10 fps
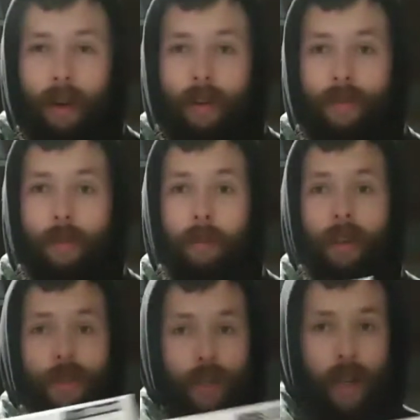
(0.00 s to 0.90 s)
some
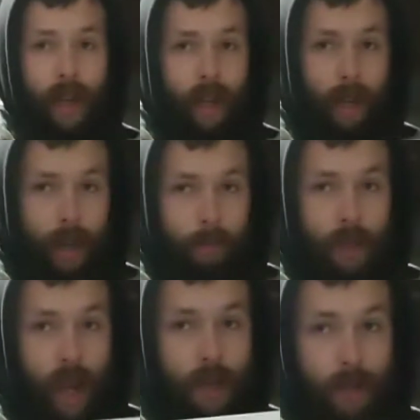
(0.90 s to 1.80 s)
legit M
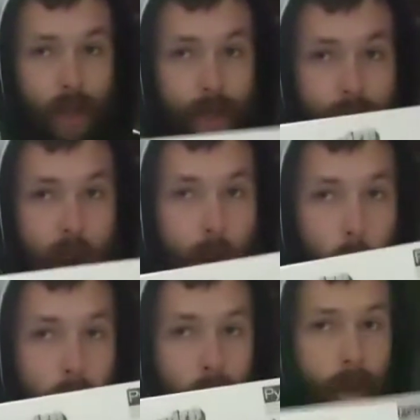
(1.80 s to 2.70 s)
J G
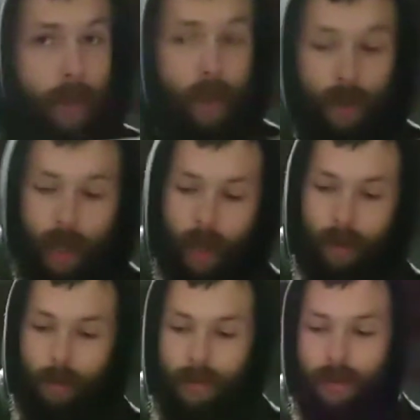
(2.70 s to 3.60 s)
Firewire
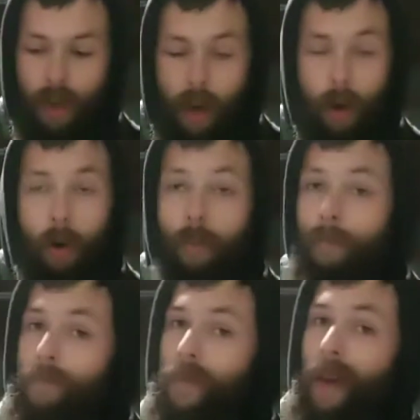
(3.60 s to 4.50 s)
initiators. So
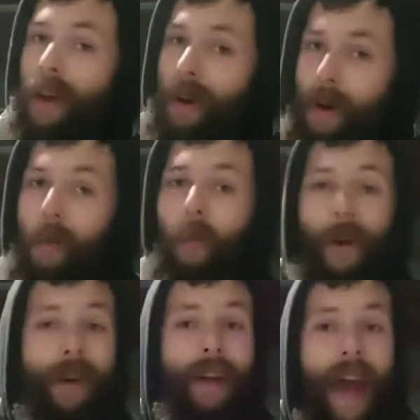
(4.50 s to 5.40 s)

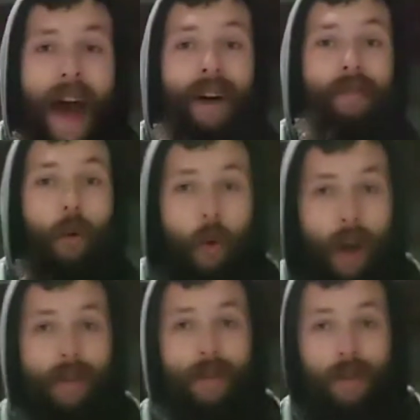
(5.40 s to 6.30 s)
we're gonna have
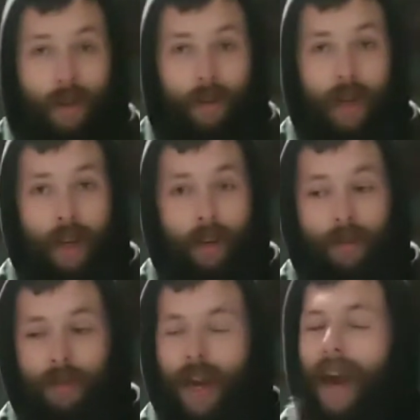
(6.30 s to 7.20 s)
quite the New
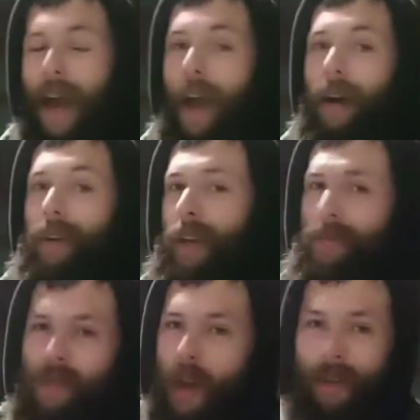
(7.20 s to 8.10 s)
Year's, and
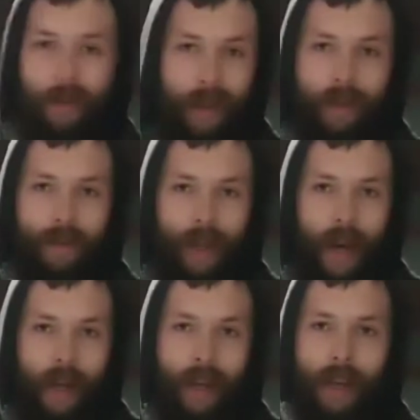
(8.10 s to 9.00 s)
it's not New Year's
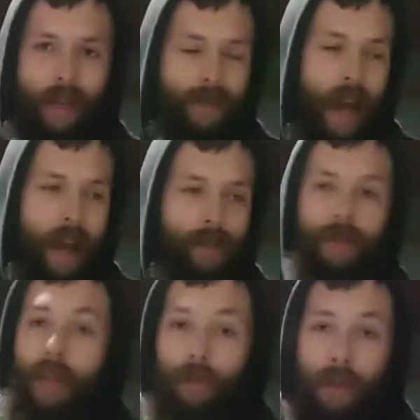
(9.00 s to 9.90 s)
yet, it is
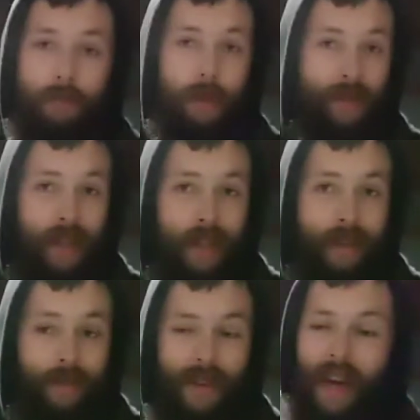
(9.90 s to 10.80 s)
actually Christmas
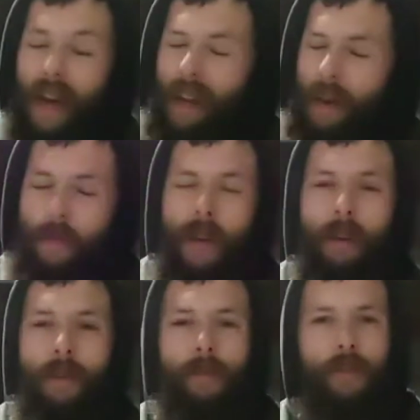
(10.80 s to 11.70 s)
Eve. I
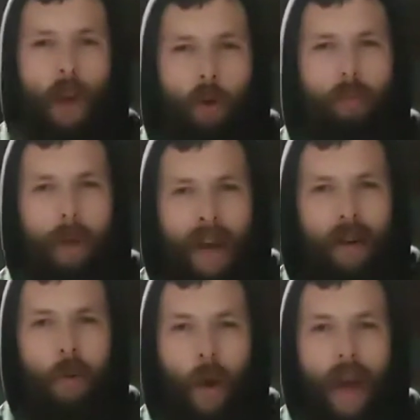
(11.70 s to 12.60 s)
figured there's no
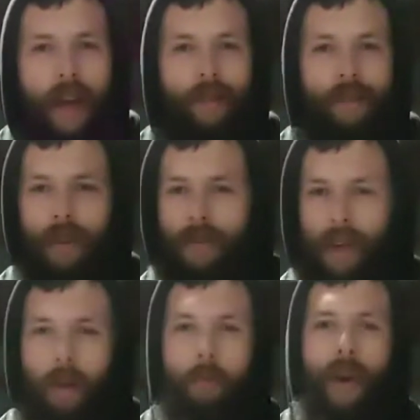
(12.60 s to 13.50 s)
better way to
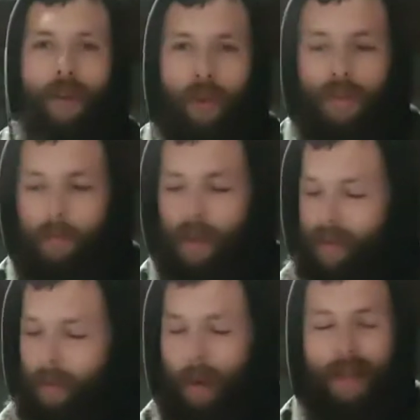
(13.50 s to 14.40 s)
celebrate Christmas
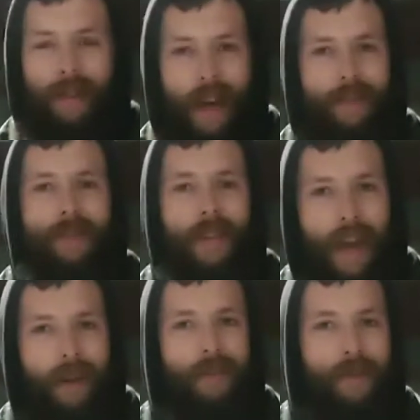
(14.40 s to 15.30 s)
than by testing
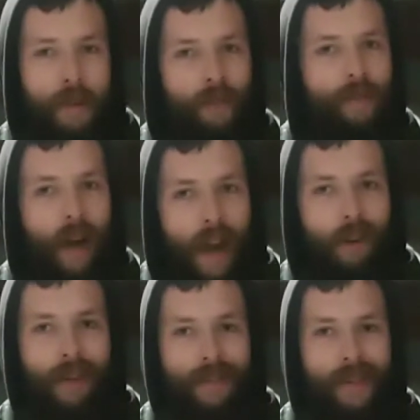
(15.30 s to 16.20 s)
out the new
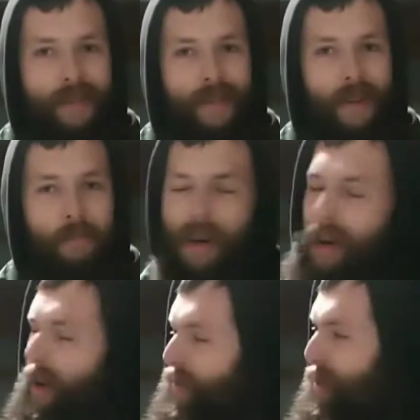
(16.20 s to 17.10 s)
firing system.
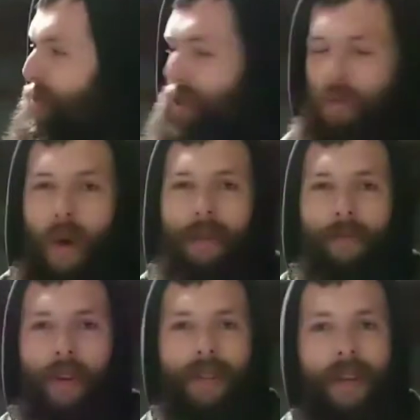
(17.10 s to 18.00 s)
So we're just waiting
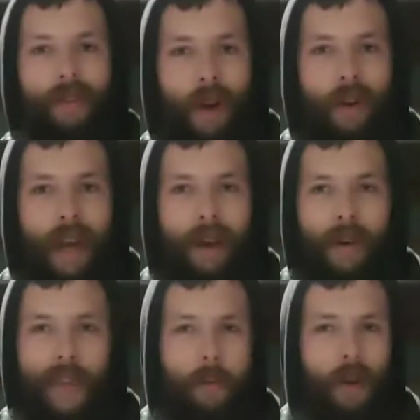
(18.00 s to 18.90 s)
for it to get dark
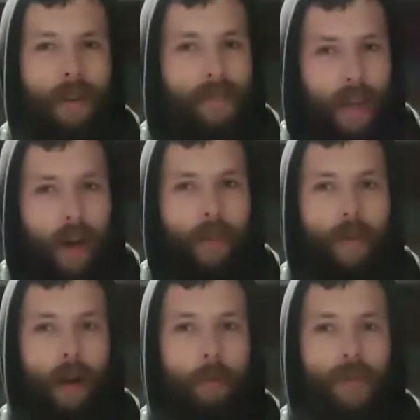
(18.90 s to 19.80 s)
out, and then we're gonna set off a
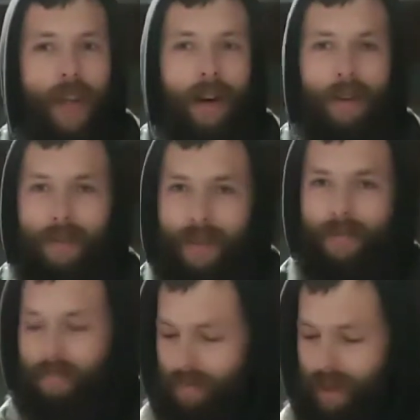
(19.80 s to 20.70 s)
couple shells
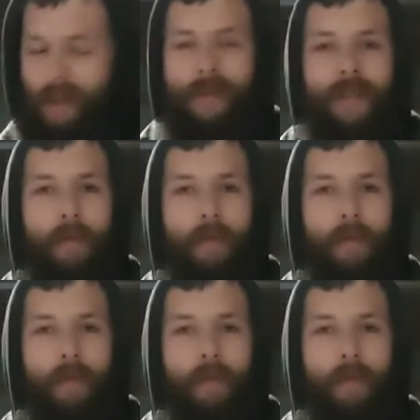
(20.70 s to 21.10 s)
and see how this thing